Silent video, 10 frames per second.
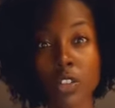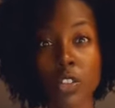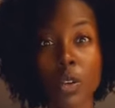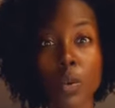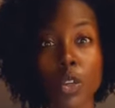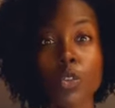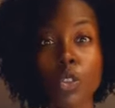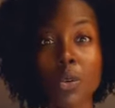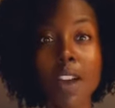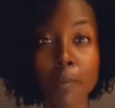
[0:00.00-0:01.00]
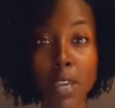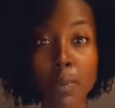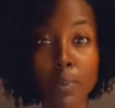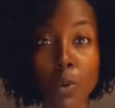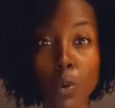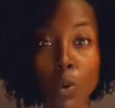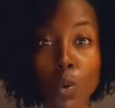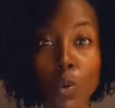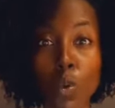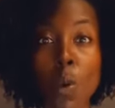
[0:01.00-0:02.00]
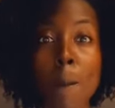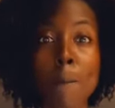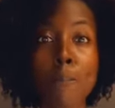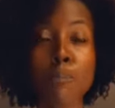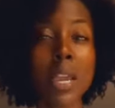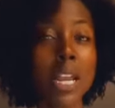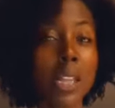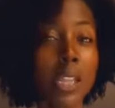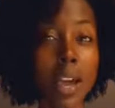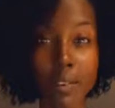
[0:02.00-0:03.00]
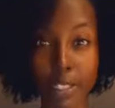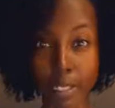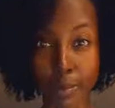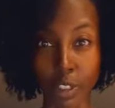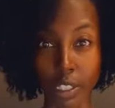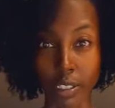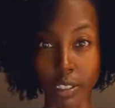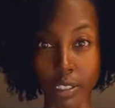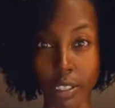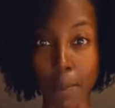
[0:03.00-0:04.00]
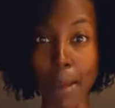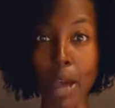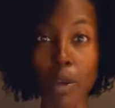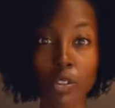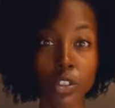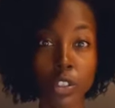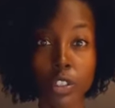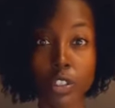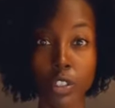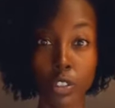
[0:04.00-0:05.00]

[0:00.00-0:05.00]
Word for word: So you do have people who make a lot of assumptions about certain